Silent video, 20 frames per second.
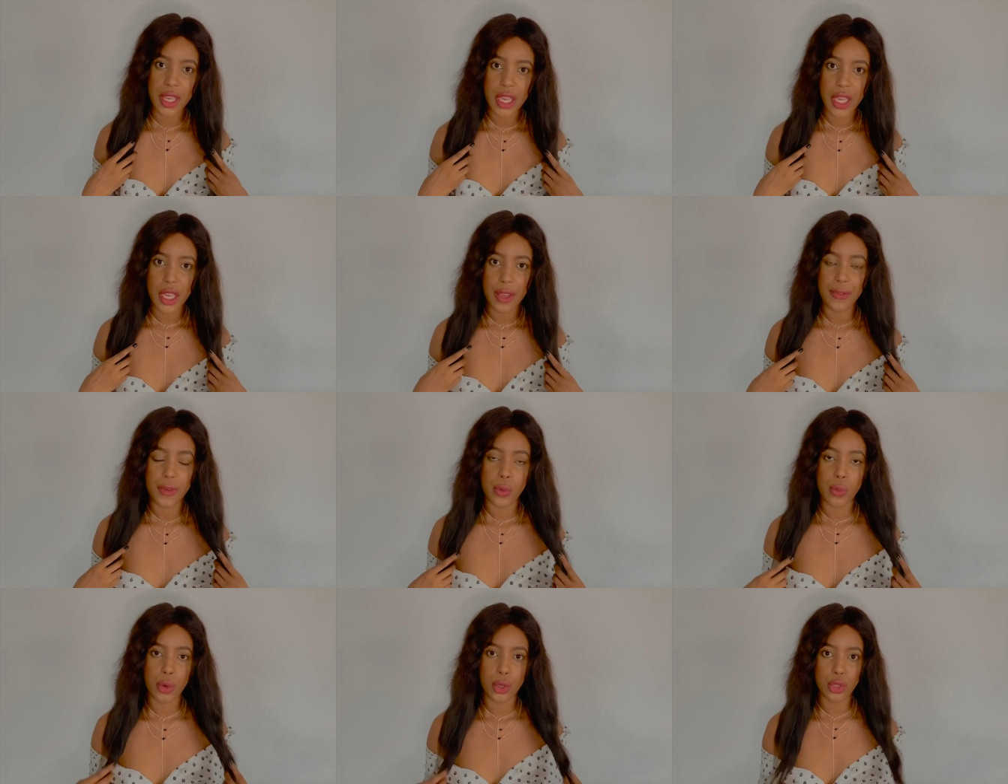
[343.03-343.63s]
if you
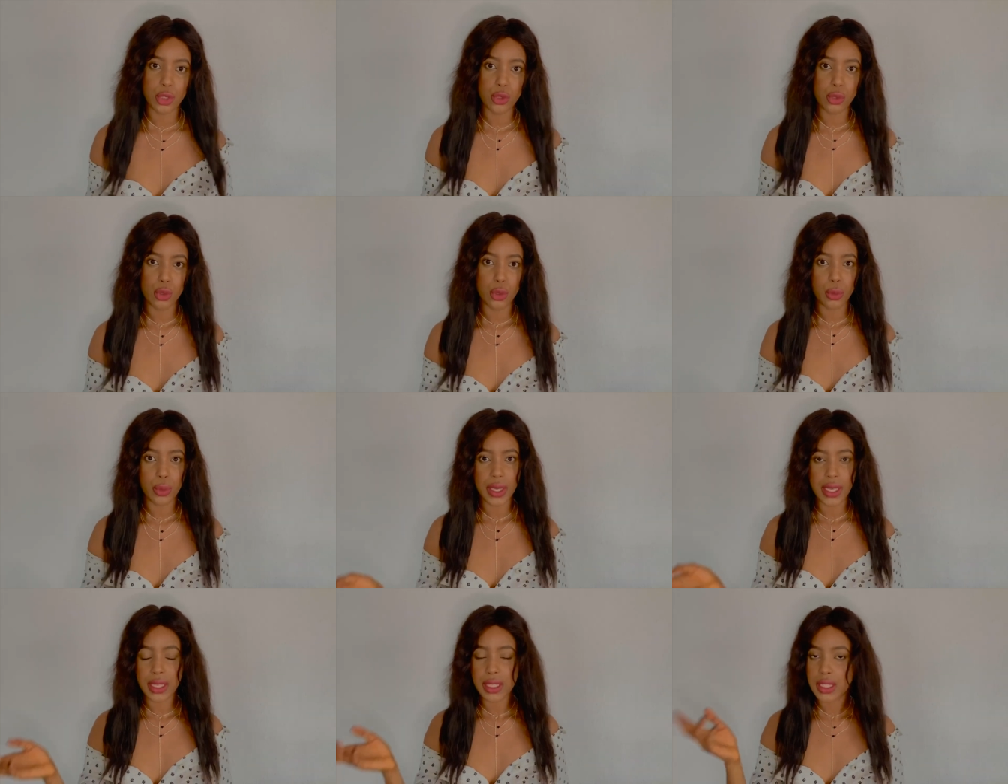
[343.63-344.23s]
want to
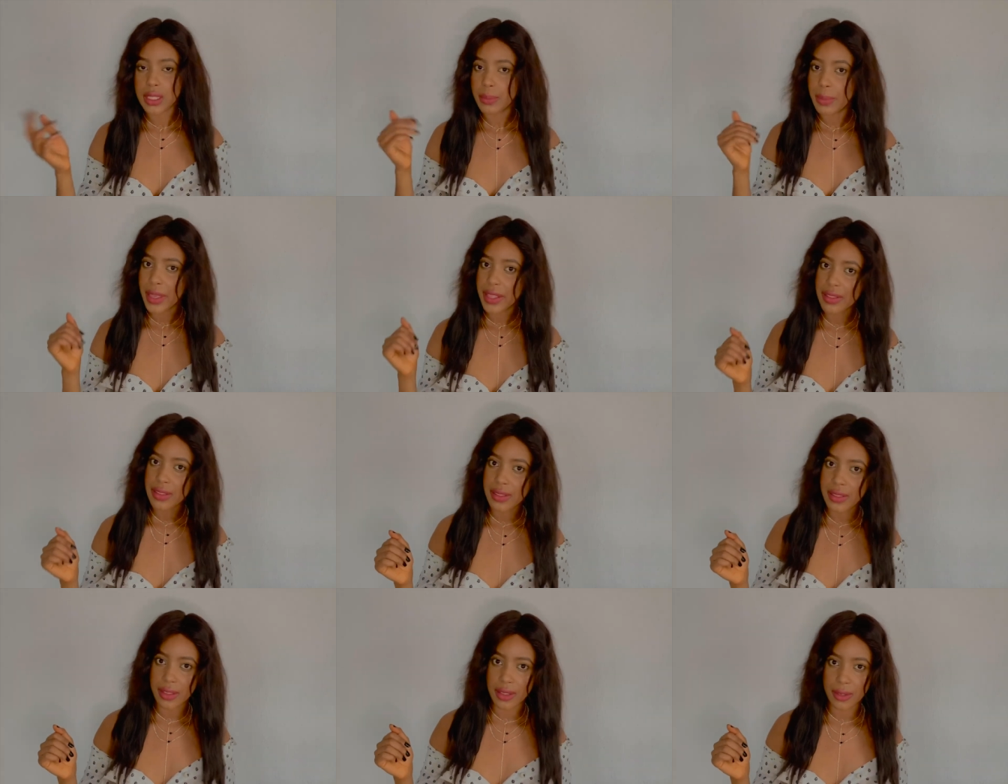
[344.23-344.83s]
look
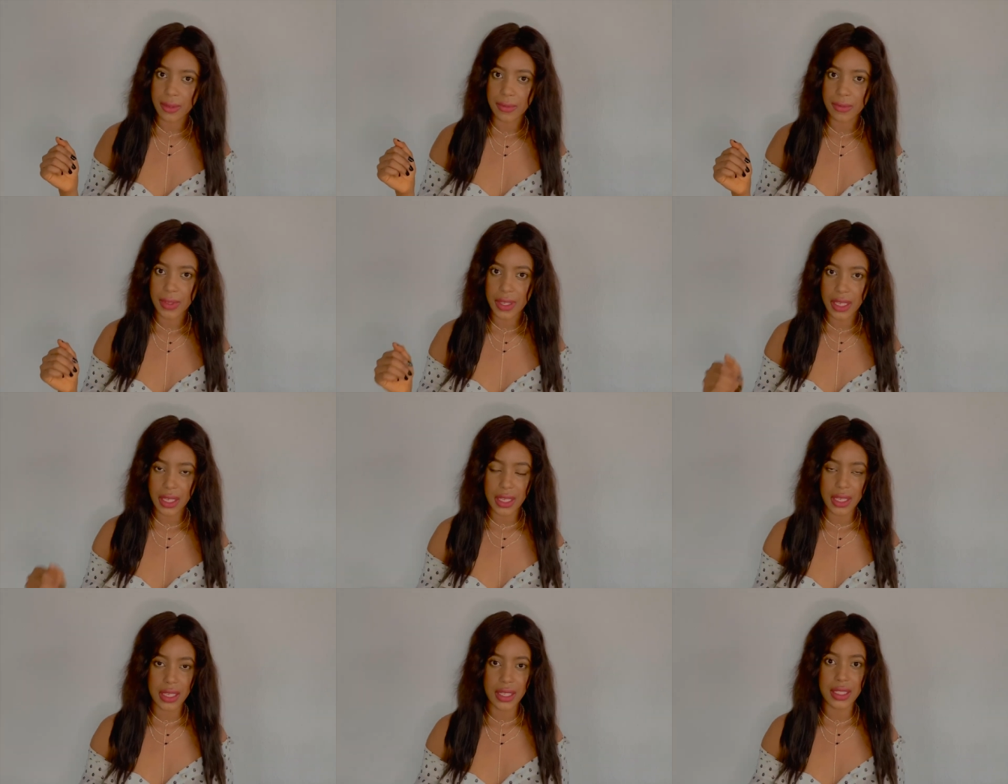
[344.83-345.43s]
expensive
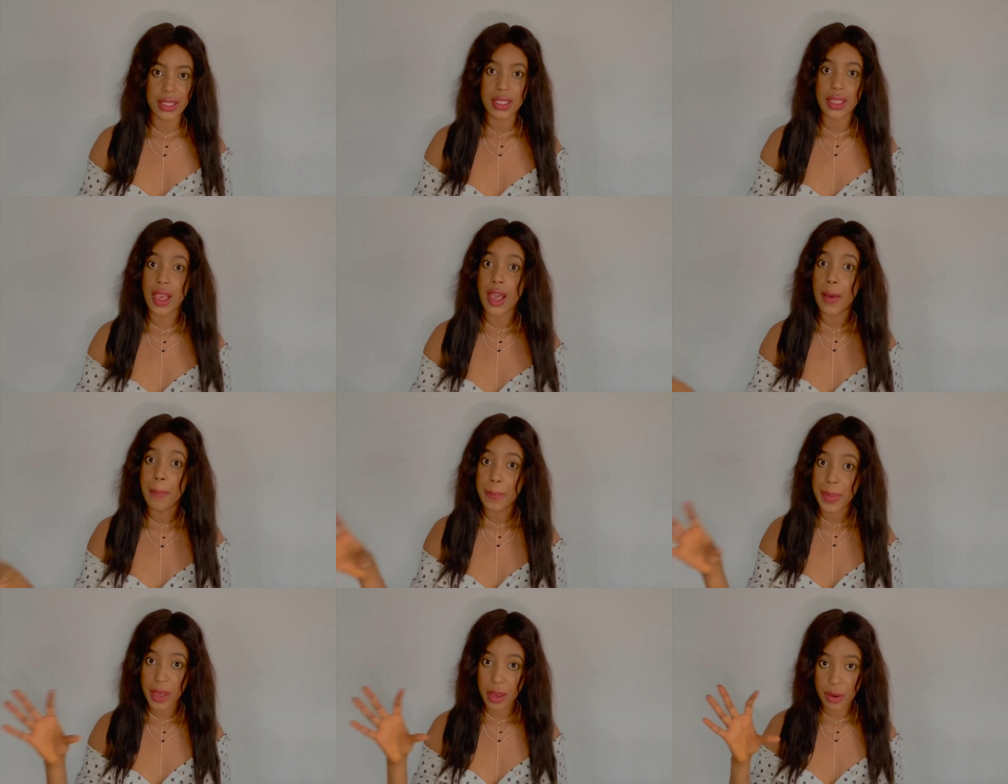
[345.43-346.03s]
is a
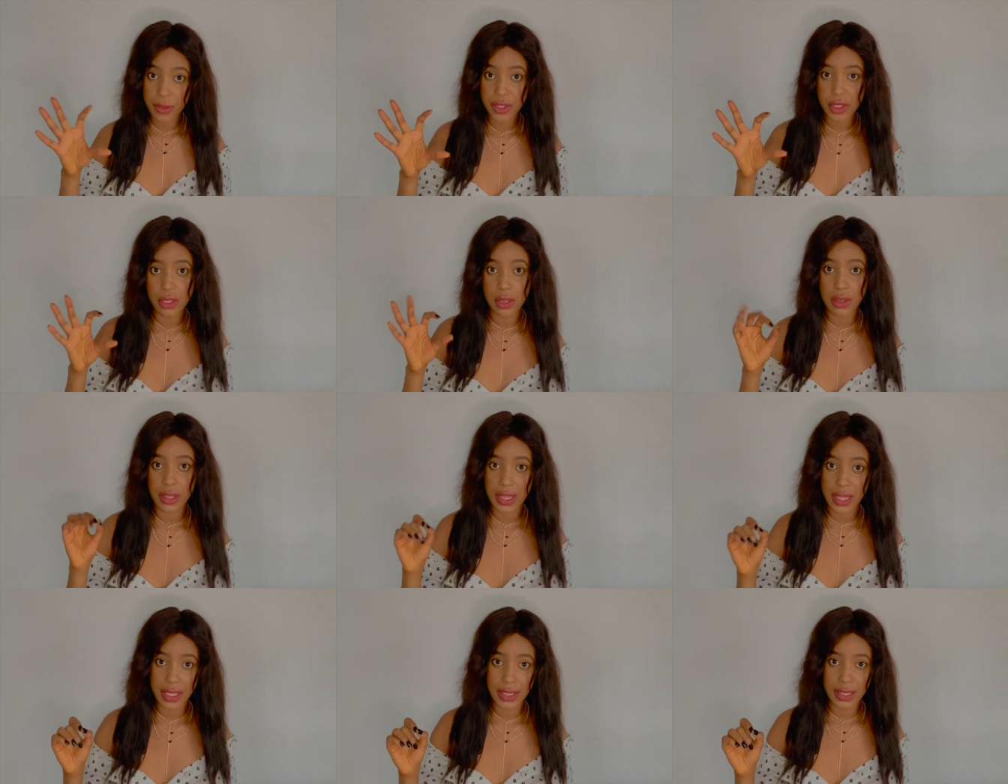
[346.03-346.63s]
pair of
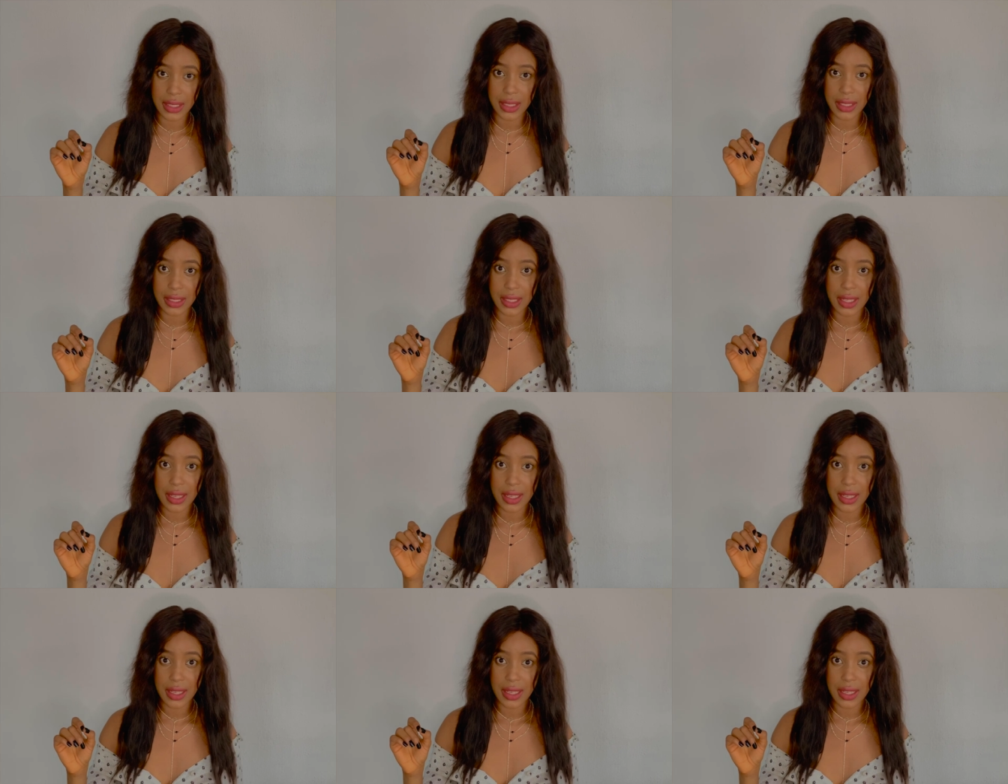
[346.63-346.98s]
sunglasses